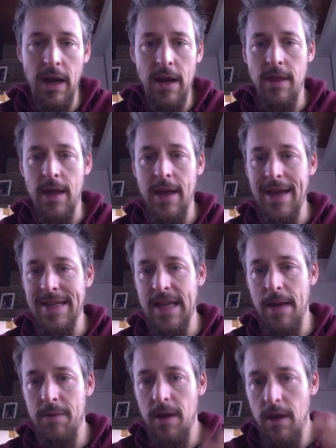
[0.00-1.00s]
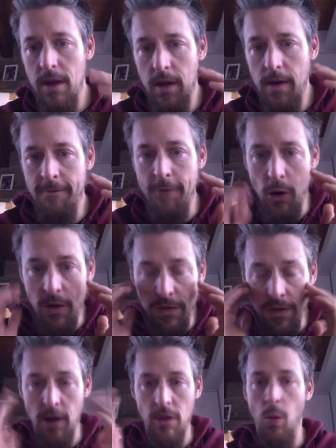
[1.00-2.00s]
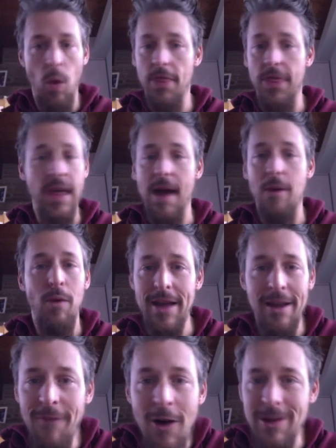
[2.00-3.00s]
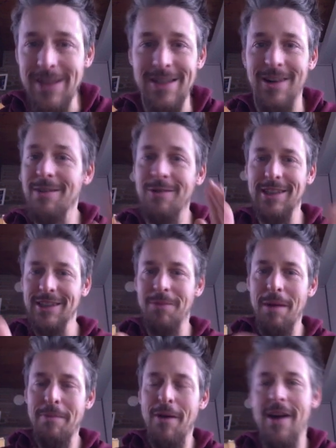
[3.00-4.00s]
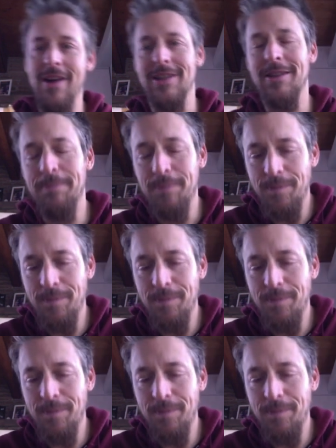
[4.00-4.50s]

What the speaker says: anything except focusing on the one thing I want you to focus on, which is my product.